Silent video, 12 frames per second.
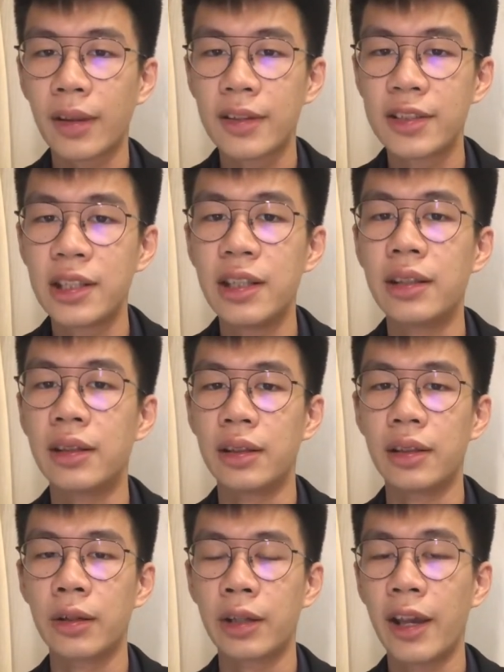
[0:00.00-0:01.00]
seen
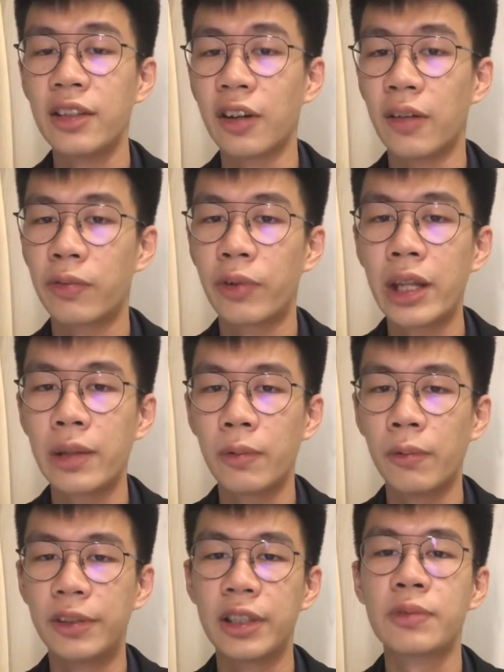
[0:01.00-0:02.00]
in the case of Wright
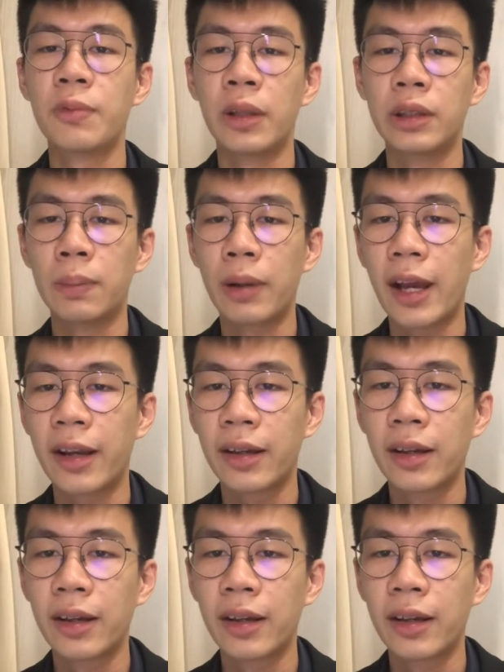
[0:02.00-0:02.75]
versus Vanderplank.